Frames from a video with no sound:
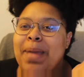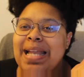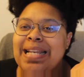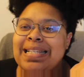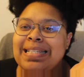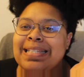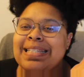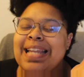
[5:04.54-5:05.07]

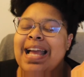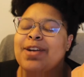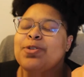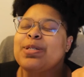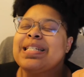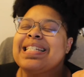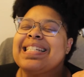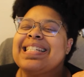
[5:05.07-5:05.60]
and
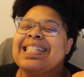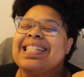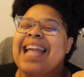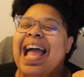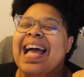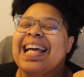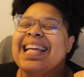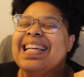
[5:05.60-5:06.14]
down
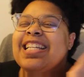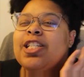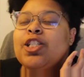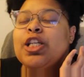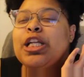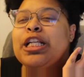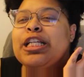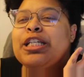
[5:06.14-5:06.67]

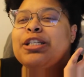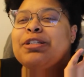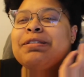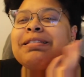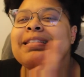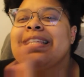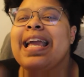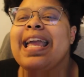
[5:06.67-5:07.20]
till you
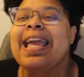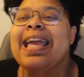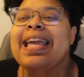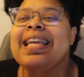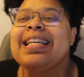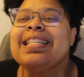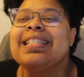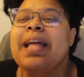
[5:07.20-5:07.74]

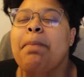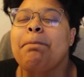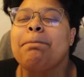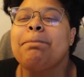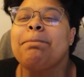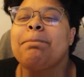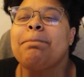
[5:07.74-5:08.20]
say that.